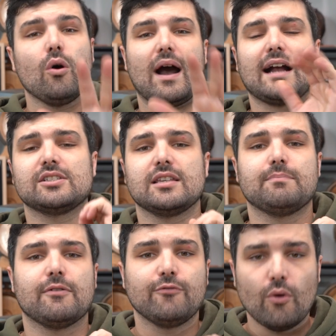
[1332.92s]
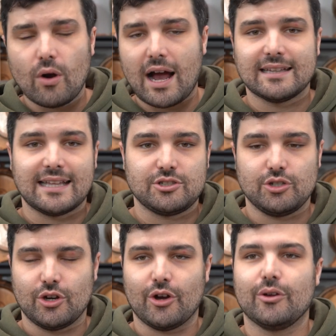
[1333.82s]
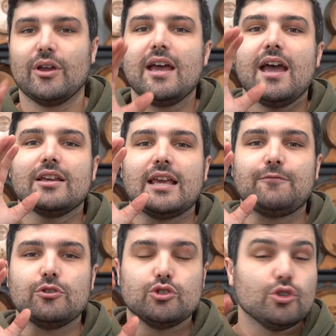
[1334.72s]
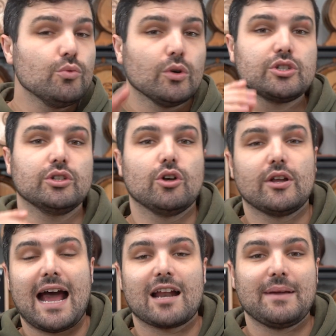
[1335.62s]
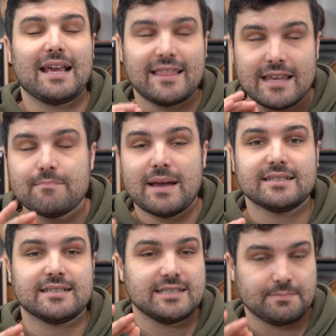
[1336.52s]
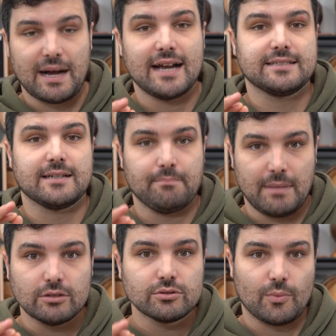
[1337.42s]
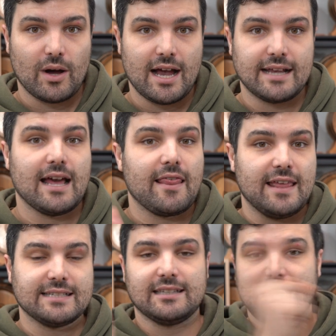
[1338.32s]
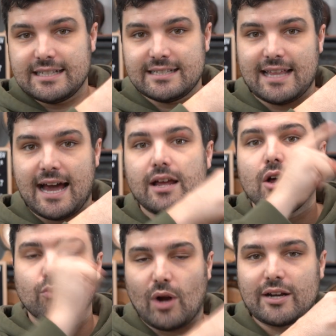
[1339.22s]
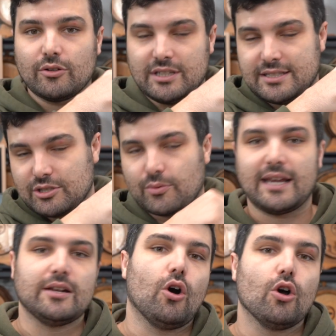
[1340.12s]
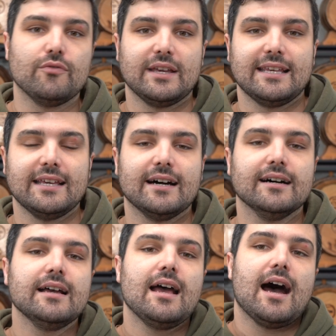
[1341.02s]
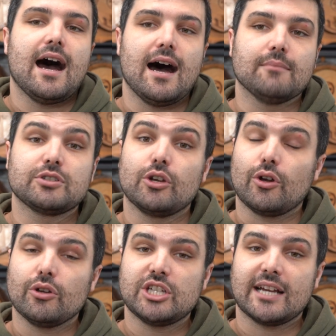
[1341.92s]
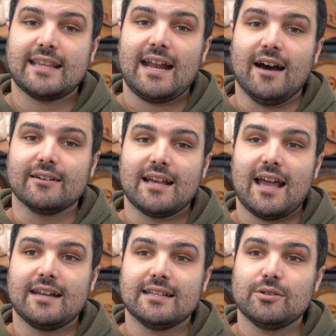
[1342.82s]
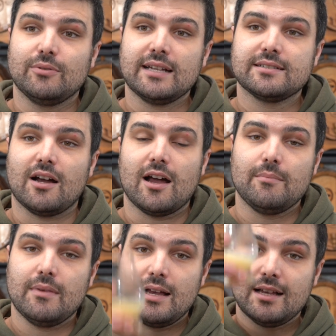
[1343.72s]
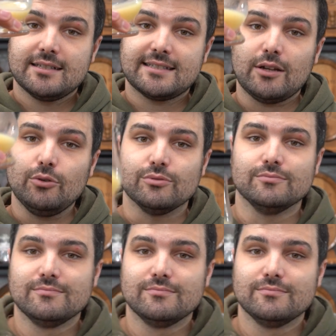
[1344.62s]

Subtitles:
Actually, before I let you go, if you do want to learn how to make the best spiced mulled wine, there's a link to that right on this screen over here. So go check that out. And until next time, salut.